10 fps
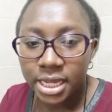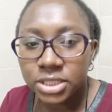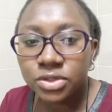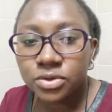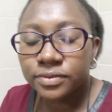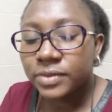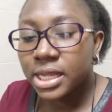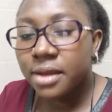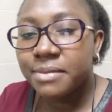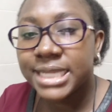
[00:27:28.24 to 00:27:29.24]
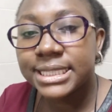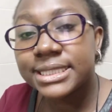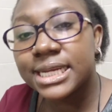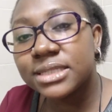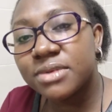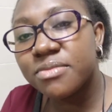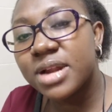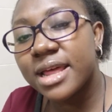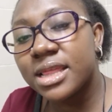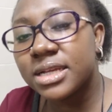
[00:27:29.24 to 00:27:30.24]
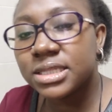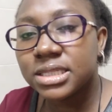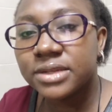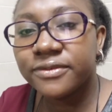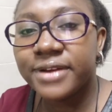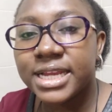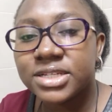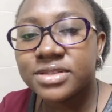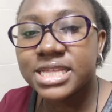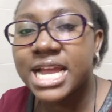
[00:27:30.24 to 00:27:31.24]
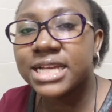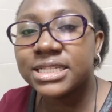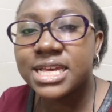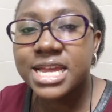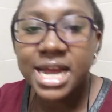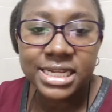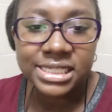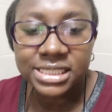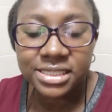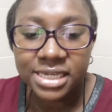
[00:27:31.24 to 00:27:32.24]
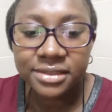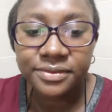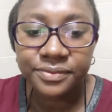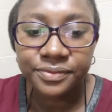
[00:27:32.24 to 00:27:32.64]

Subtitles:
So, my sisters, my brothers, find you there. See ya, till then.